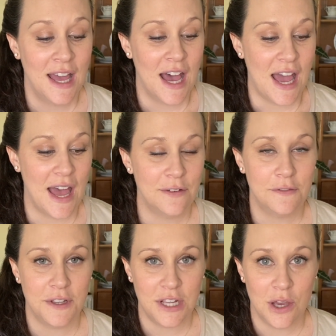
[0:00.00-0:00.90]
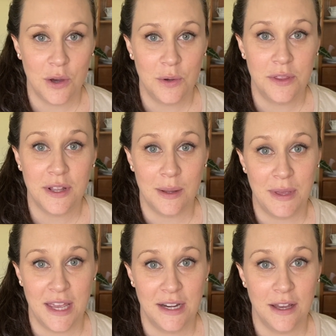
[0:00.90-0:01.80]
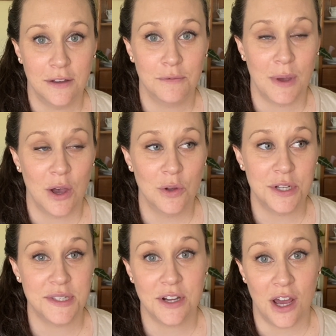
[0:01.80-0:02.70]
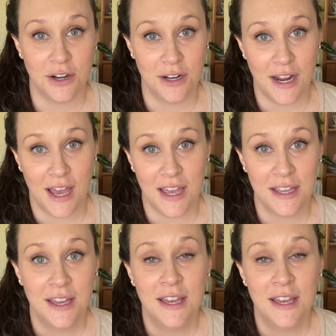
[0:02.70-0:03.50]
I have a video that I made of my oldest daughter and I